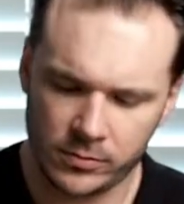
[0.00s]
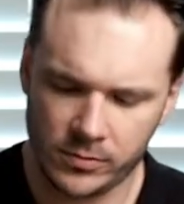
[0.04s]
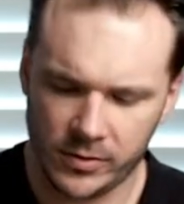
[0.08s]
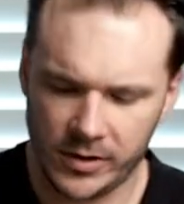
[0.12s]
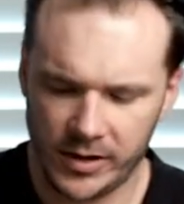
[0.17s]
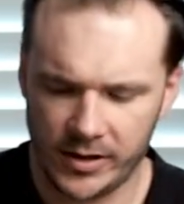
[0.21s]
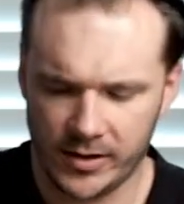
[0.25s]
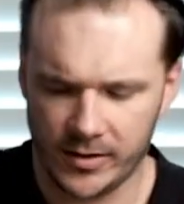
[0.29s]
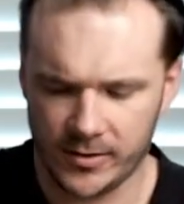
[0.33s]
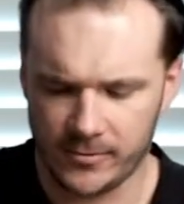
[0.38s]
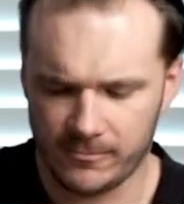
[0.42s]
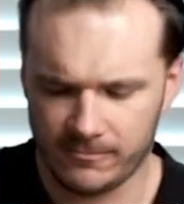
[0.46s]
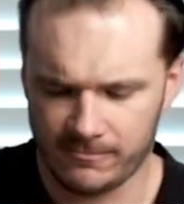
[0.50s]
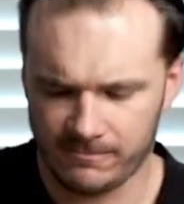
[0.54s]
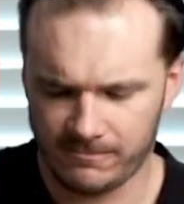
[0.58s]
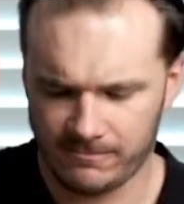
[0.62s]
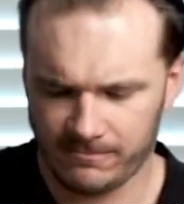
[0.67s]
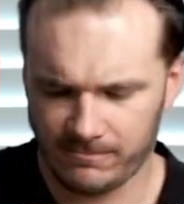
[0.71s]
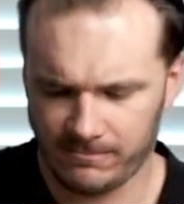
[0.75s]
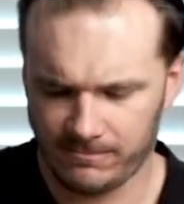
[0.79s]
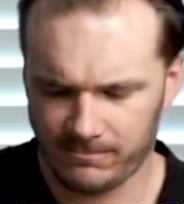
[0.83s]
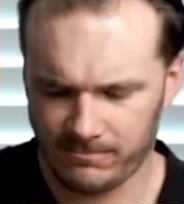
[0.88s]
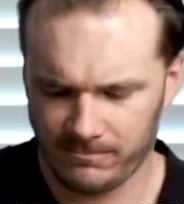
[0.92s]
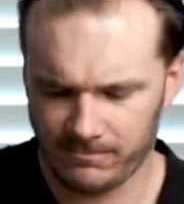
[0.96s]
And
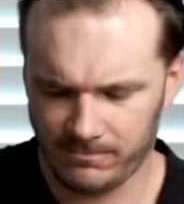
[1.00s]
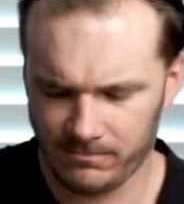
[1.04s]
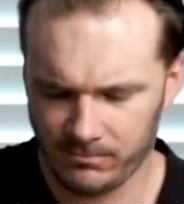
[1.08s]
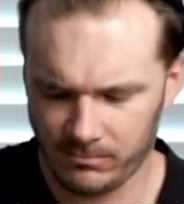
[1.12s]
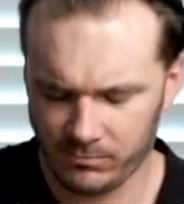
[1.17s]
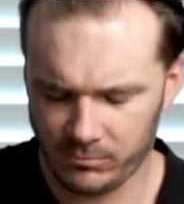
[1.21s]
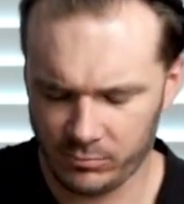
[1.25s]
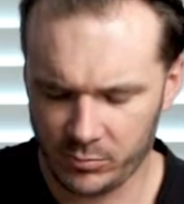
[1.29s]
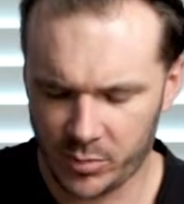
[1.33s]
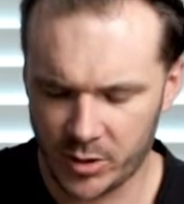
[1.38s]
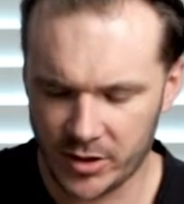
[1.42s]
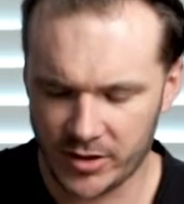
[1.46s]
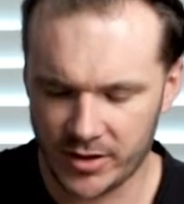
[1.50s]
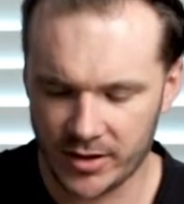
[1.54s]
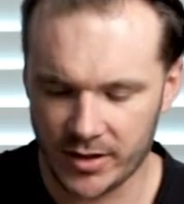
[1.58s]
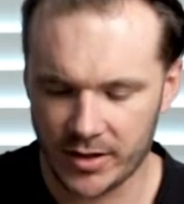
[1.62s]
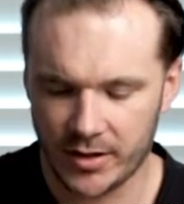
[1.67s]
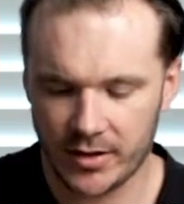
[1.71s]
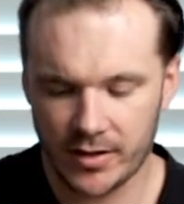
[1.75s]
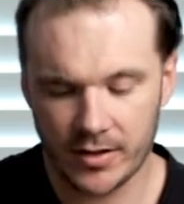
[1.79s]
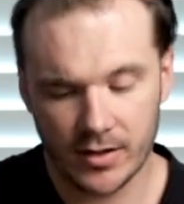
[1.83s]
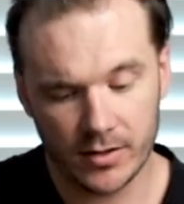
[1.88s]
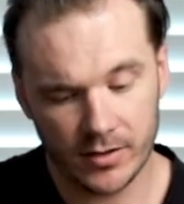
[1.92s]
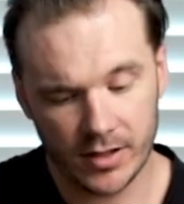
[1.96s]
push it in
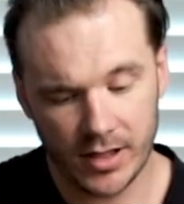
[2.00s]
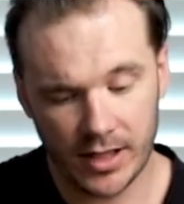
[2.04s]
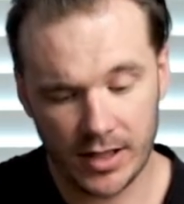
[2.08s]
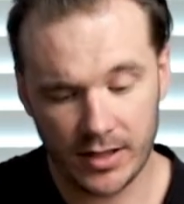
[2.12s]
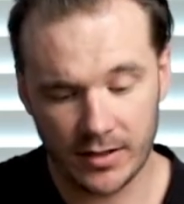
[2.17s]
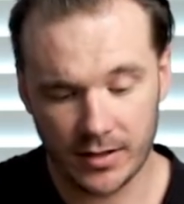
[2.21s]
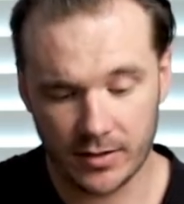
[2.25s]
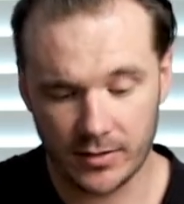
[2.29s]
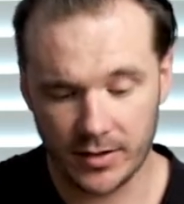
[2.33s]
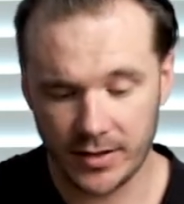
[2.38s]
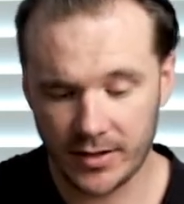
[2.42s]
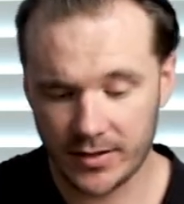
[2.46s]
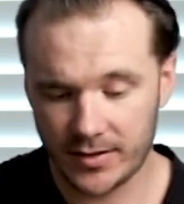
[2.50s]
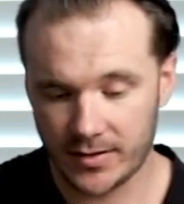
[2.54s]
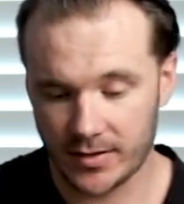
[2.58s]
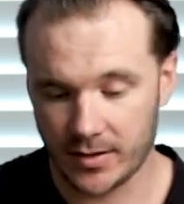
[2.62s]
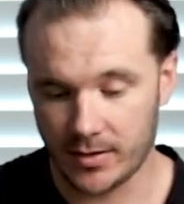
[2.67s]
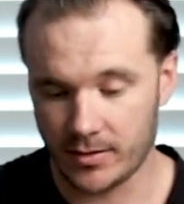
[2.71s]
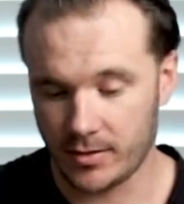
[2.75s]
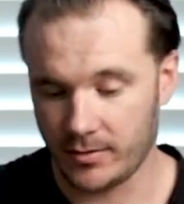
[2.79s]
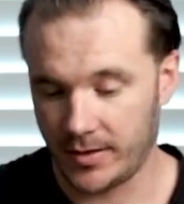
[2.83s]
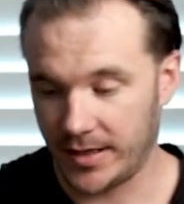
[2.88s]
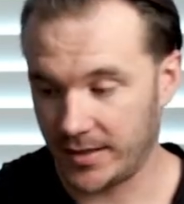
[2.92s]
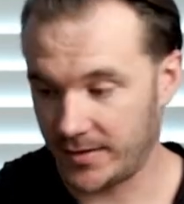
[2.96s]
there. Okay, it clicked,
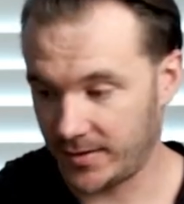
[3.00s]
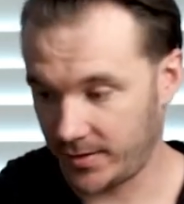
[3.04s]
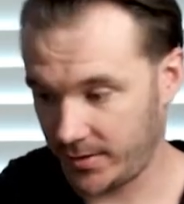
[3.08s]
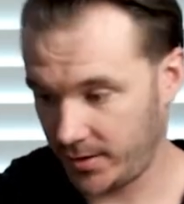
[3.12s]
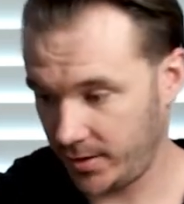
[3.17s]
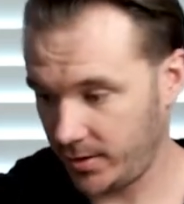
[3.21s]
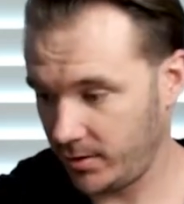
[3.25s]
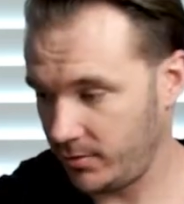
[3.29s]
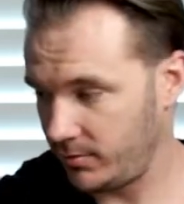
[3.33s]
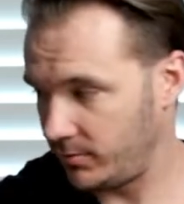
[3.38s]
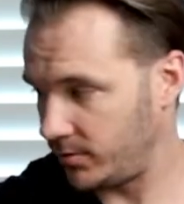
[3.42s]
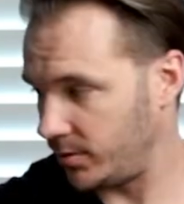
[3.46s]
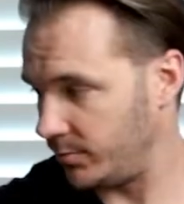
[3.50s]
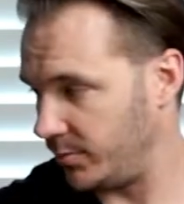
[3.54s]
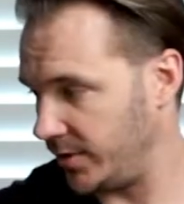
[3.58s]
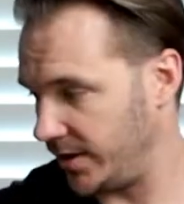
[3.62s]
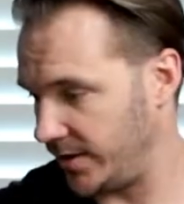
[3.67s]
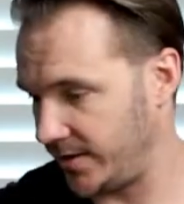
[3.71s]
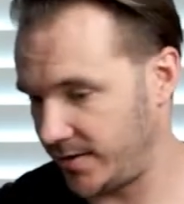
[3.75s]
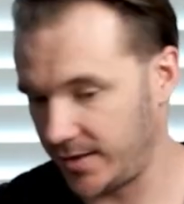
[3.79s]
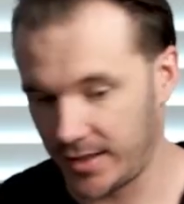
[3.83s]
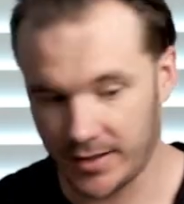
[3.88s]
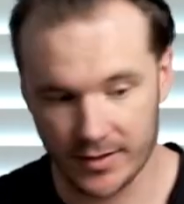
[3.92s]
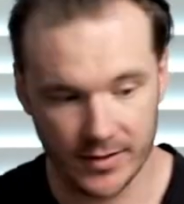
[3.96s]
so that's good. I'm going to
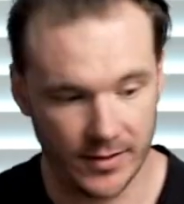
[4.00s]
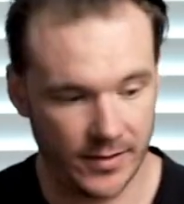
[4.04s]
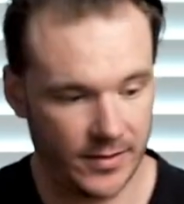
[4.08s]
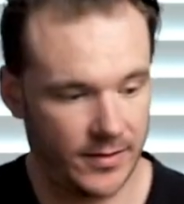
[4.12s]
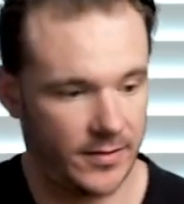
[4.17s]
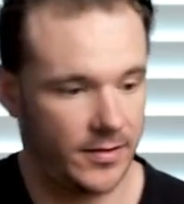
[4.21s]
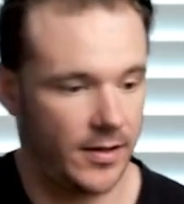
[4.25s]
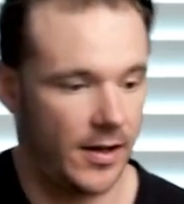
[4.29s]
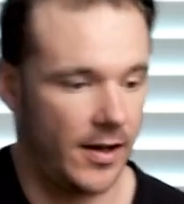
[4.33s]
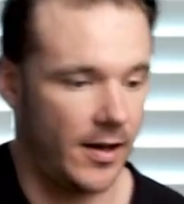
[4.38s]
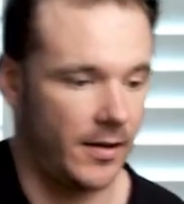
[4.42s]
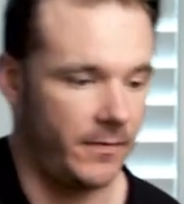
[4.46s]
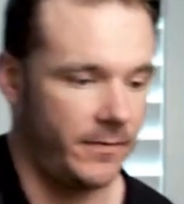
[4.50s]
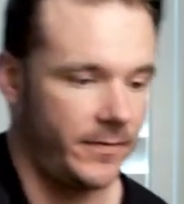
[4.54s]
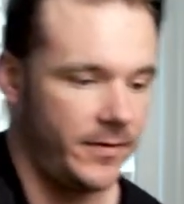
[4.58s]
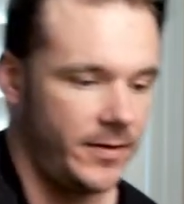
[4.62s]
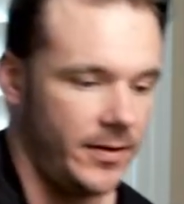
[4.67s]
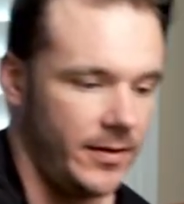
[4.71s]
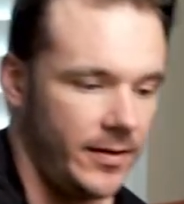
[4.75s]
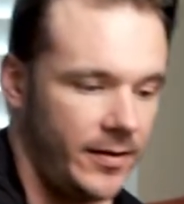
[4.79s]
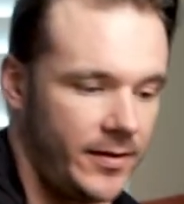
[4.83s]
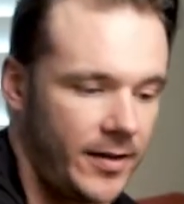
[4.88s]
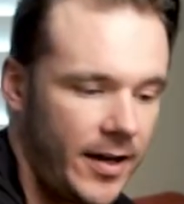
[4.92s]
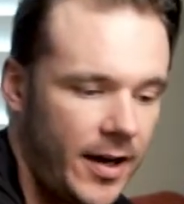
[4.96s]
set this off to
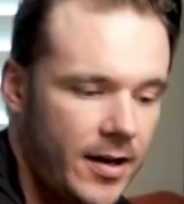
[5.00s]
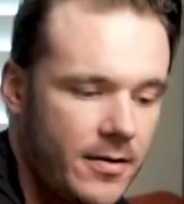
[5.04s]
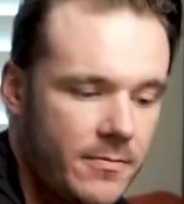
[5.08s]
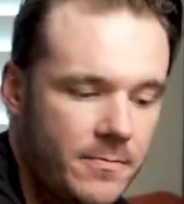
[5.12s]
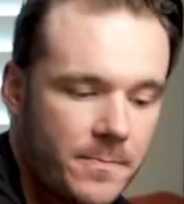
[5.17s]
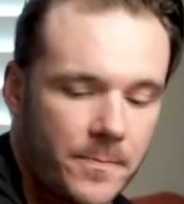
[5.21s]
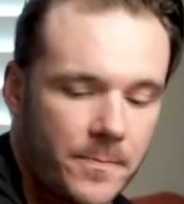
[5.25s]
the side.